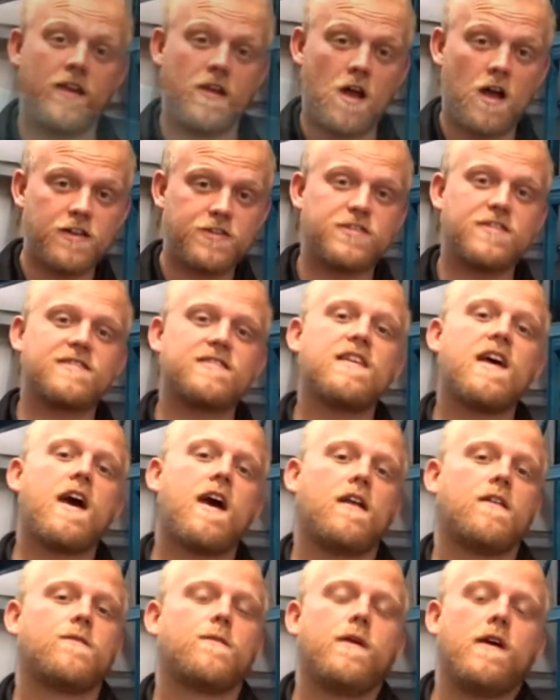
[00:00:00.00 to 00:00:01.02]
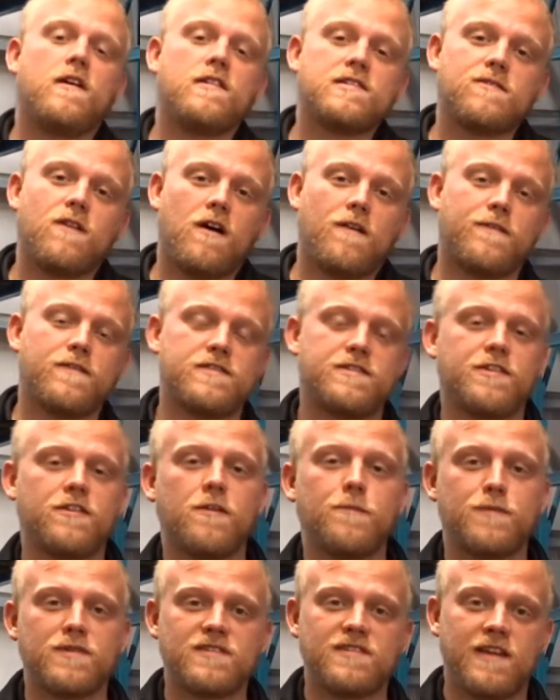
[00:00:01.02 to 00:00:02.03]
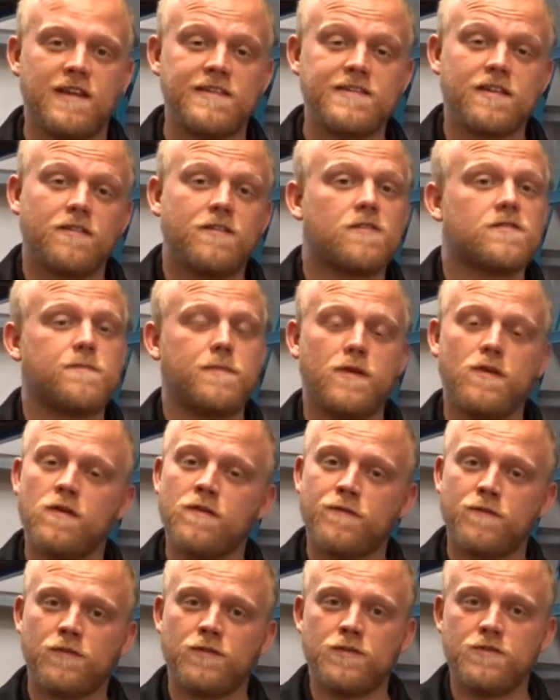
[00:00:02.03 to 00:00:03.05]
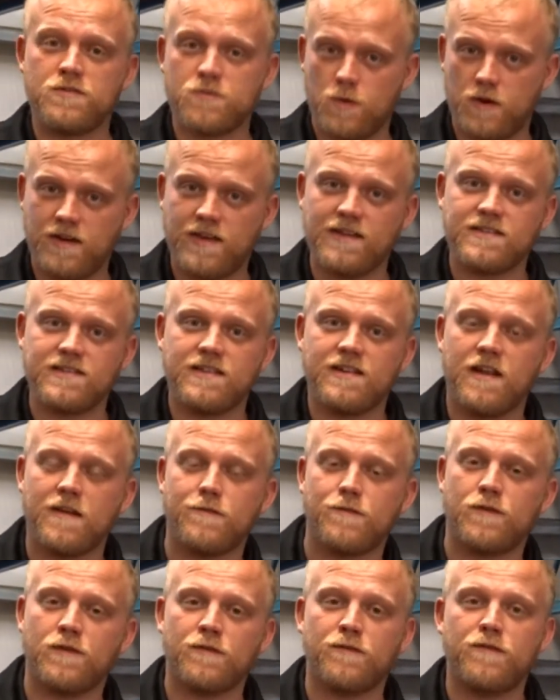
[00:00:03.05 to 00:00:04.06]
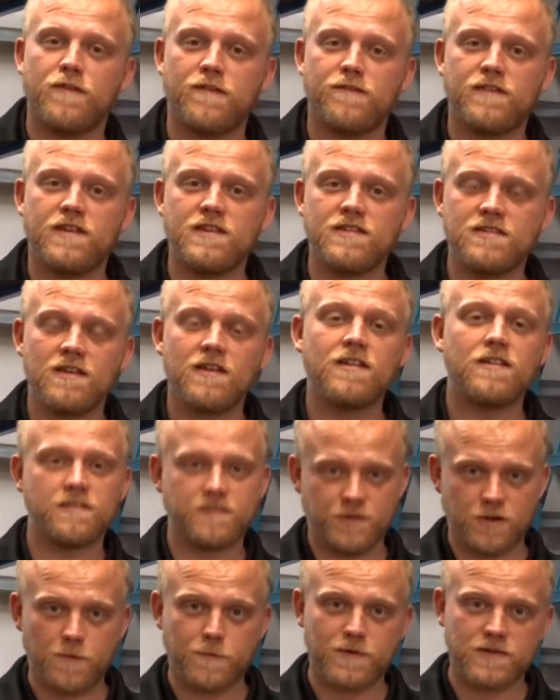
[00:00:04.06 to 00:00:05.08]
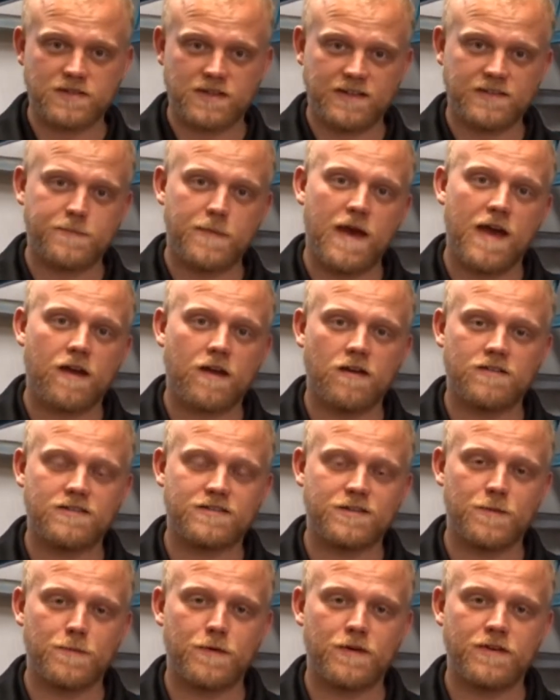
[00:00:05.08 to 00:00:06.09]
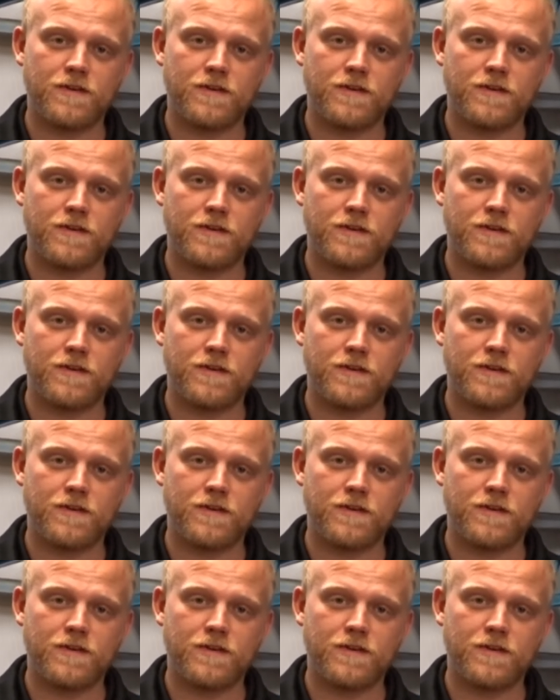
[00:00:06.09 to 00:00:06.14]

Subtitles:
And not just that, we also offer 0% on those beautiful new 2018 F-150s, 0% back on Super